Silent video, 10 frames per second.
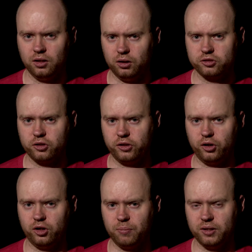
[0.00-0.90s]
Also, the
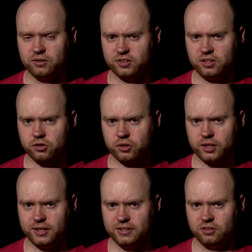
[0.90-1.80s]
all buttons in
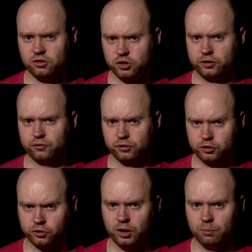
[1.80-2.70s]
trick isn't just for
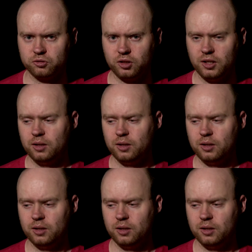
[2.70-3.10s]
drums.